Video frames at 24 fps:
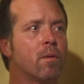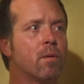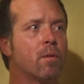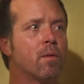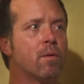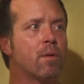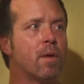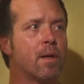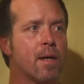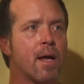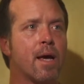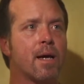
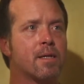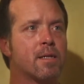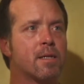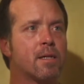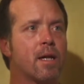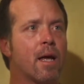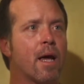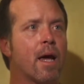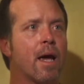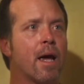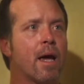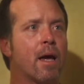the next
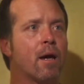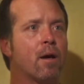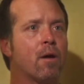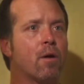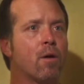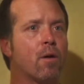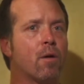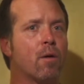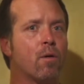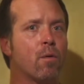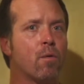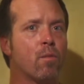day,
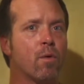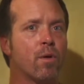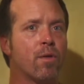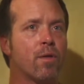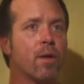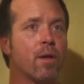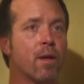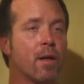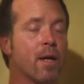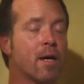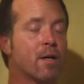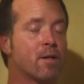within
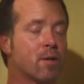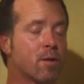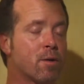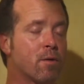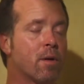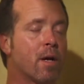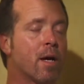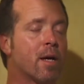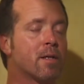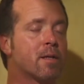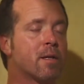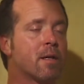the next two
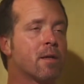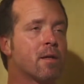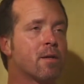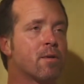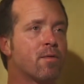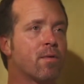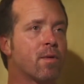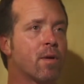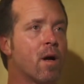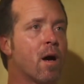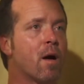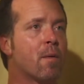days, that this
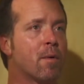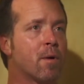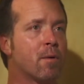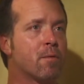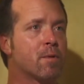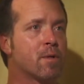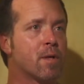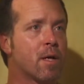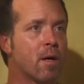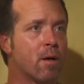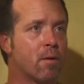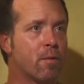phenomenon
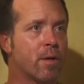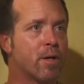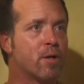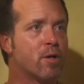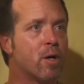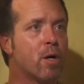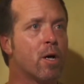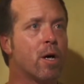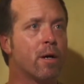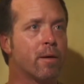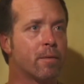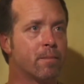was going to
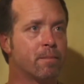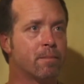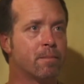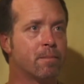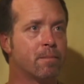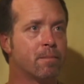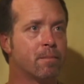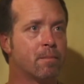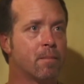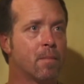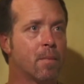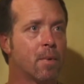return.
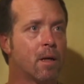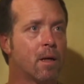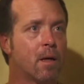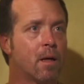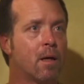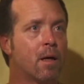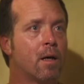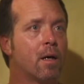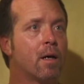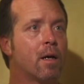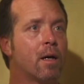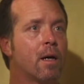
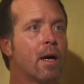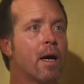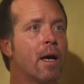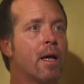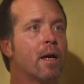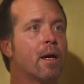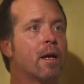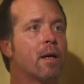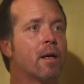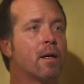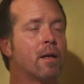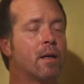And
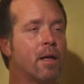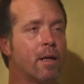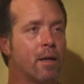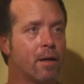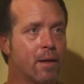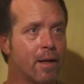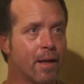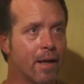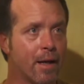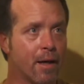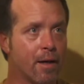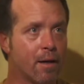it indeed
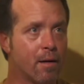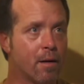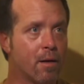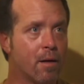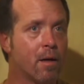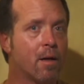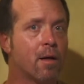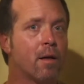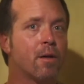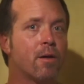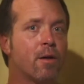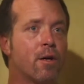did.
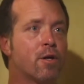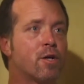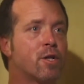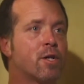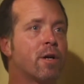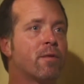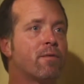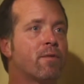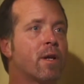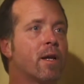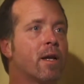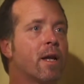Their
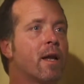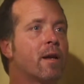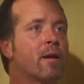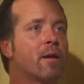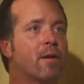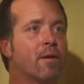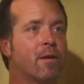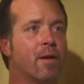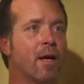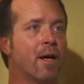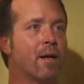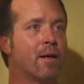shift had
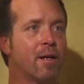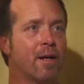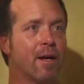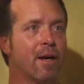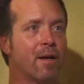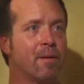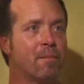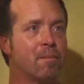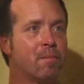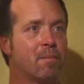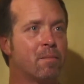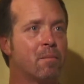ended that day.
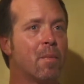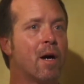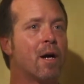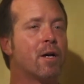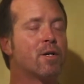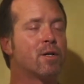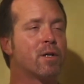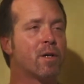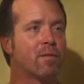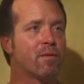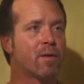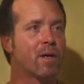My
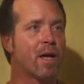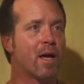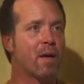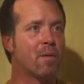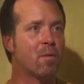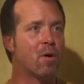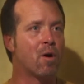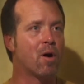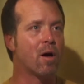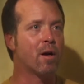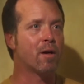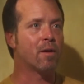shift came
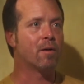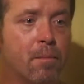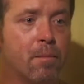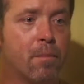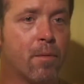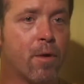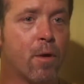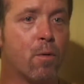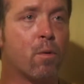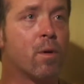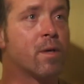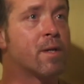on.
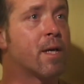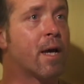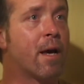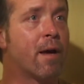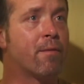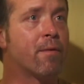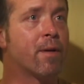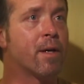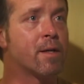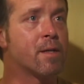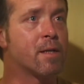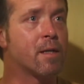There was
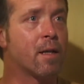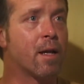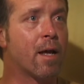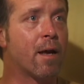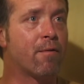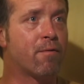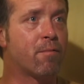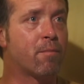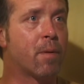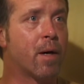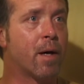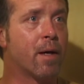evidence
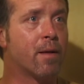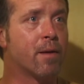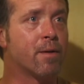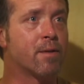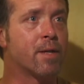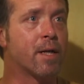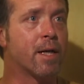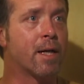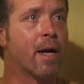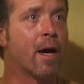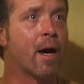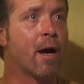left by this
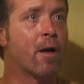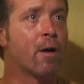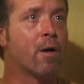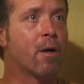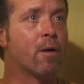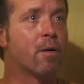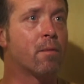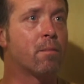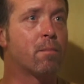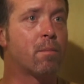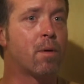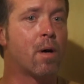
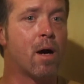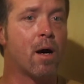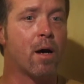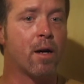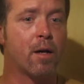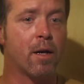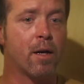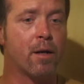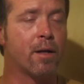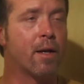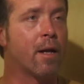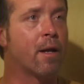encounter pod
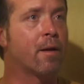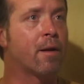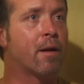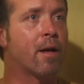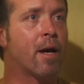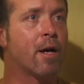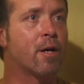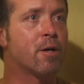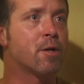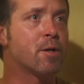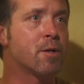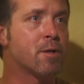
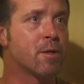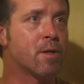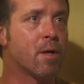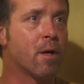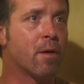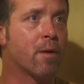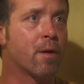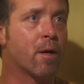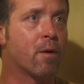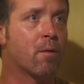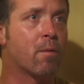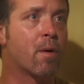indentations
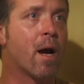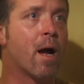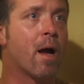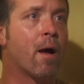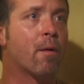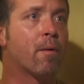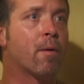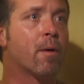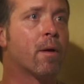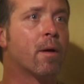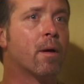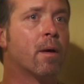on the
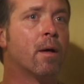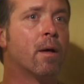ground.